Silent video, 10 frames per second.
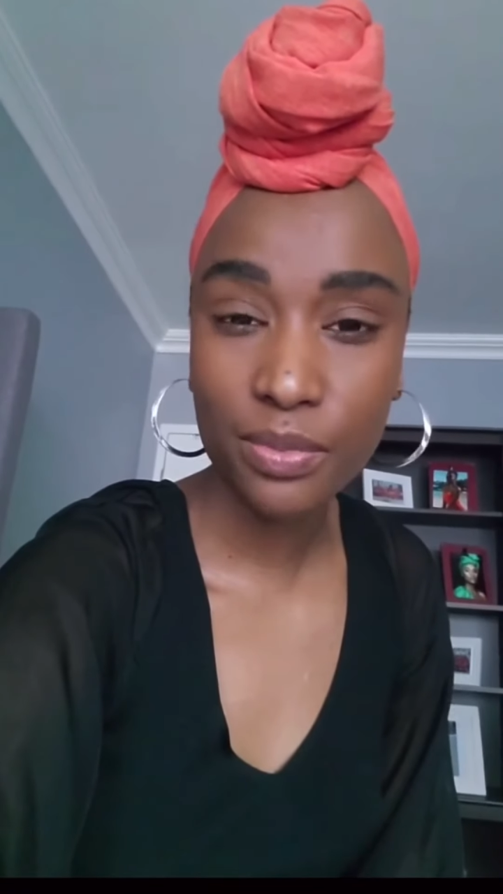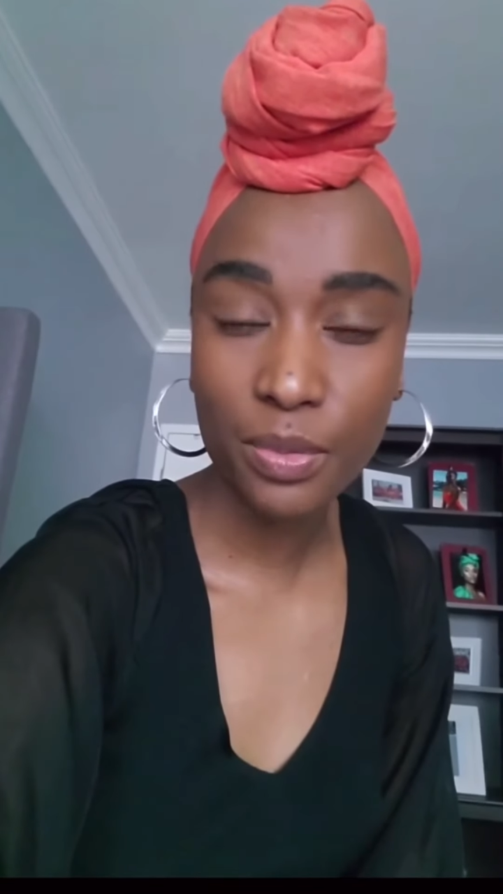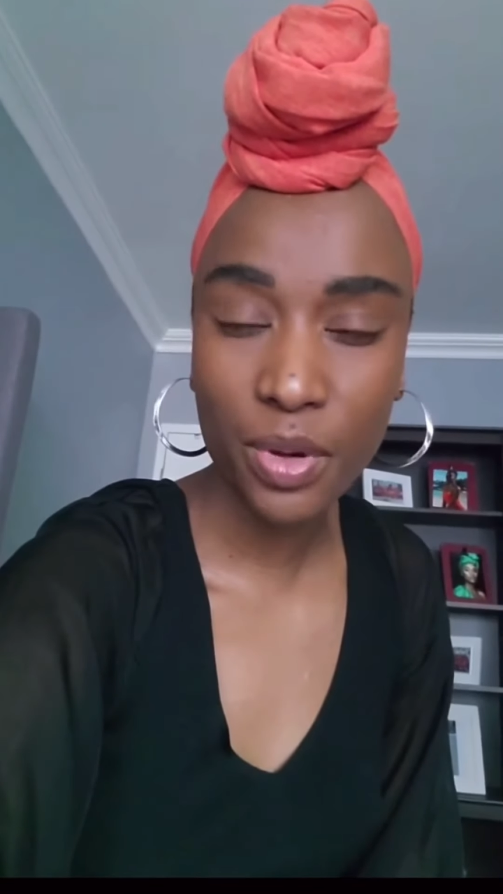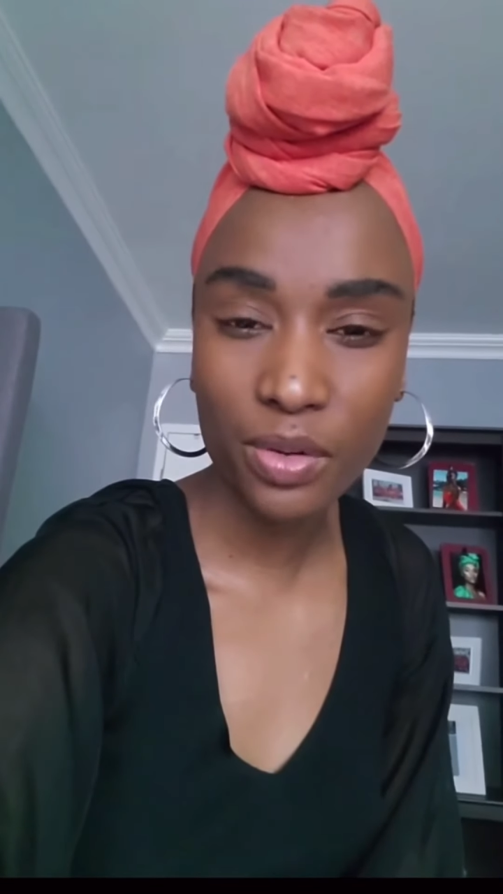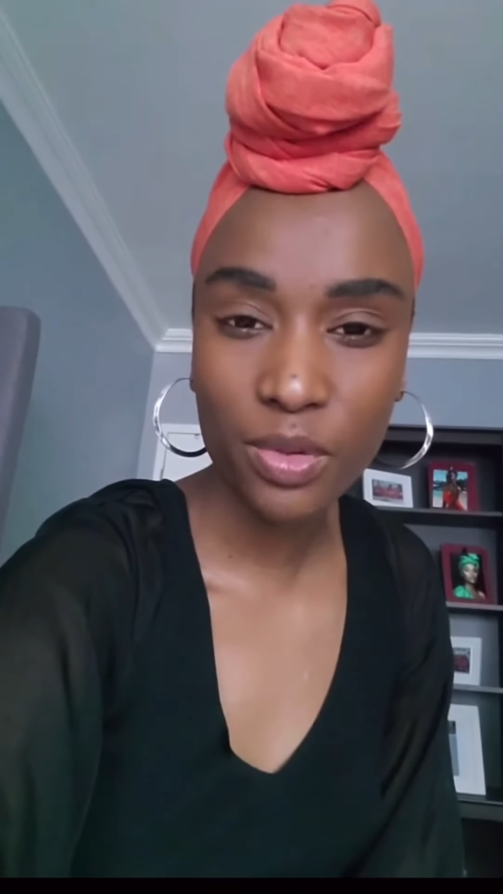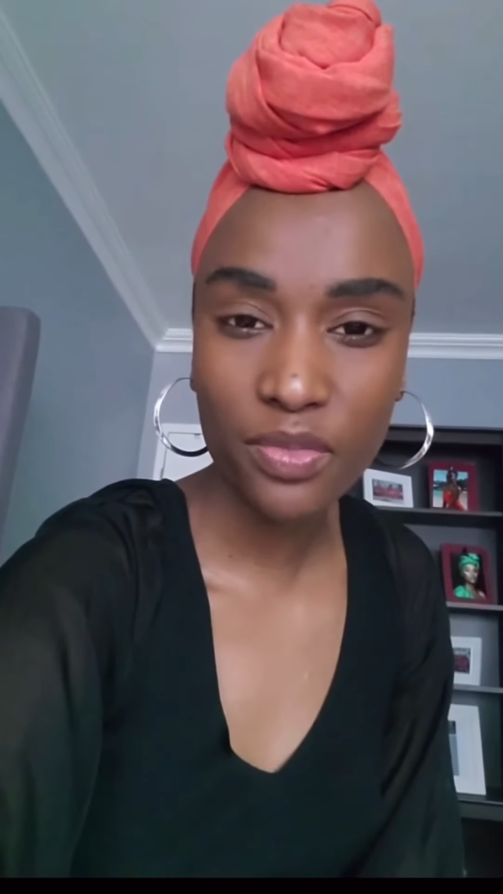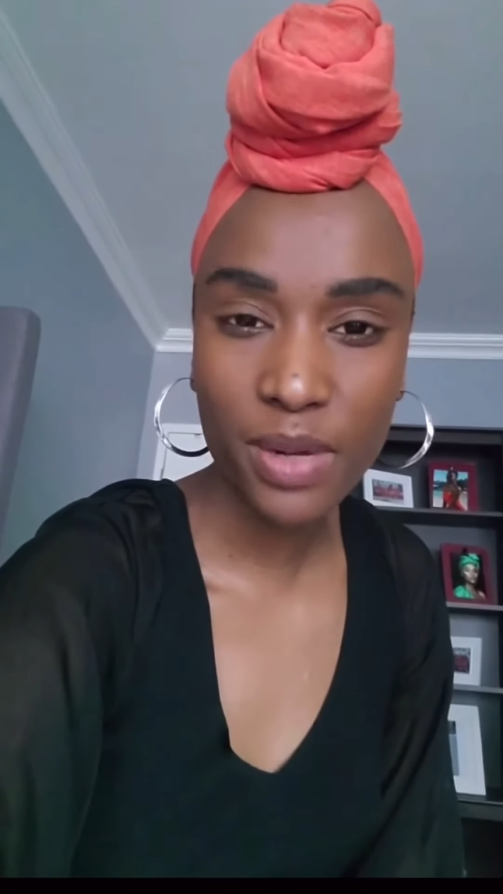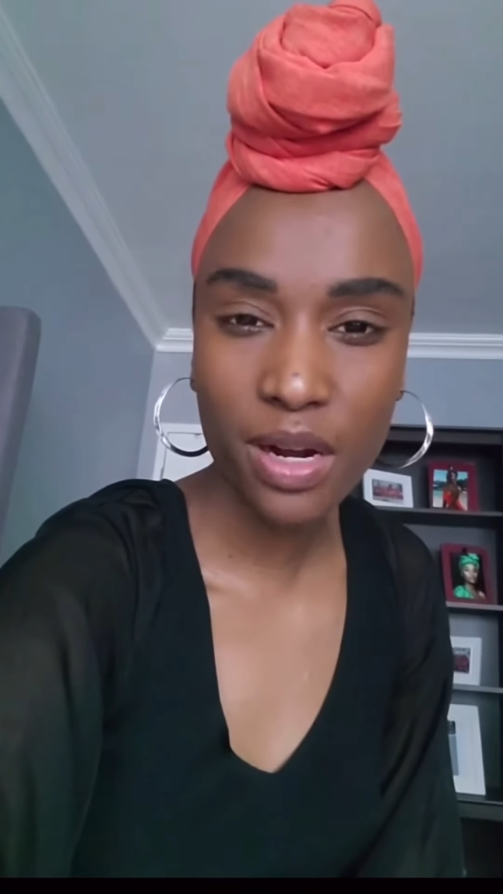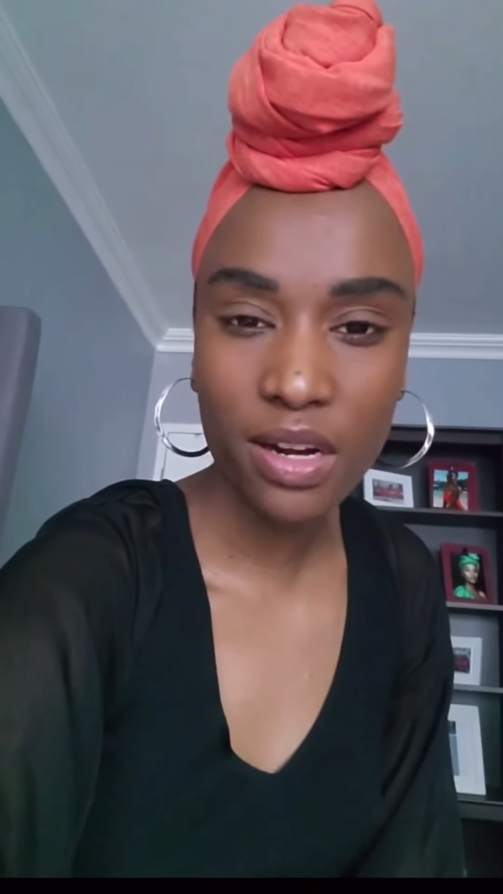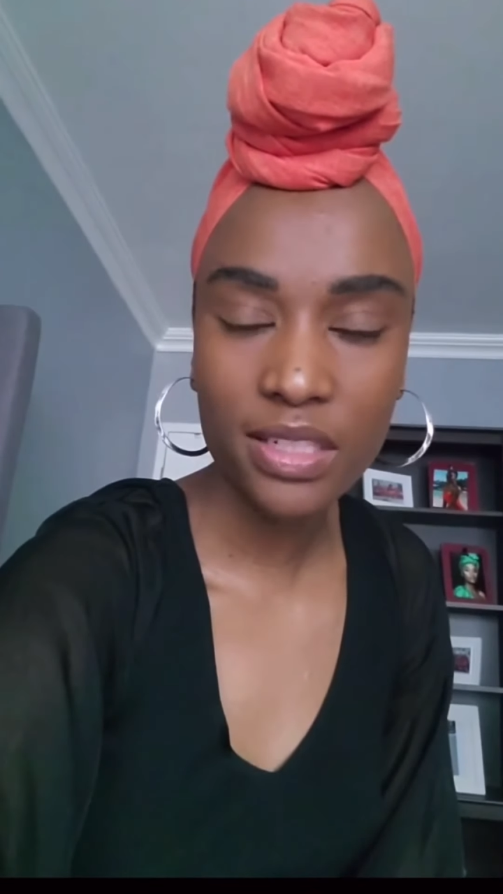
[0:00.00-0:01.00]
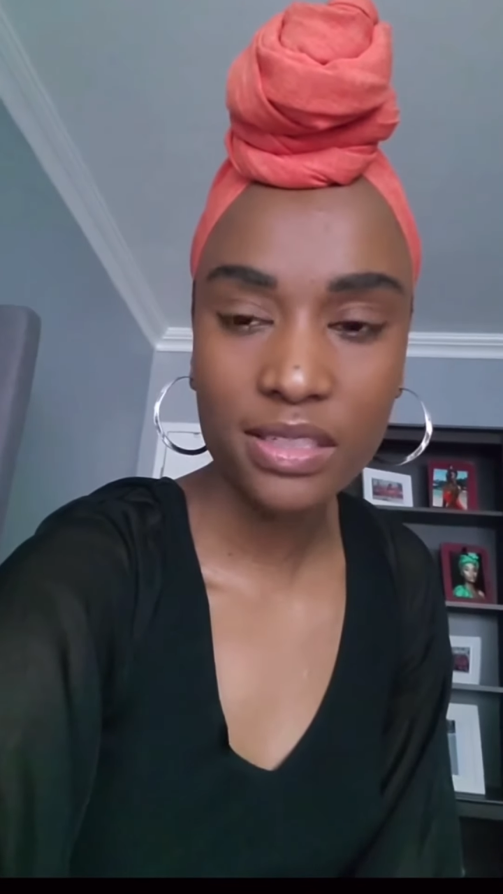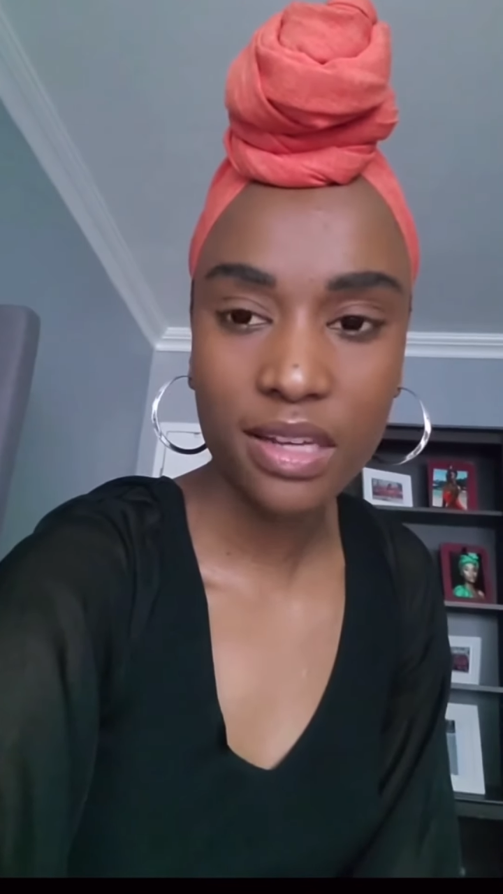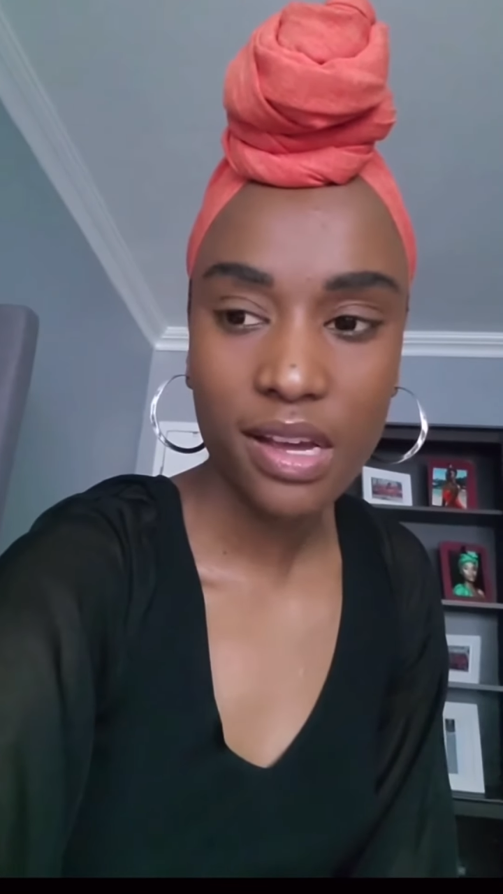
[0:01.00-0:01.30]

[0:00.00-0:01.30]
the bottom of my heart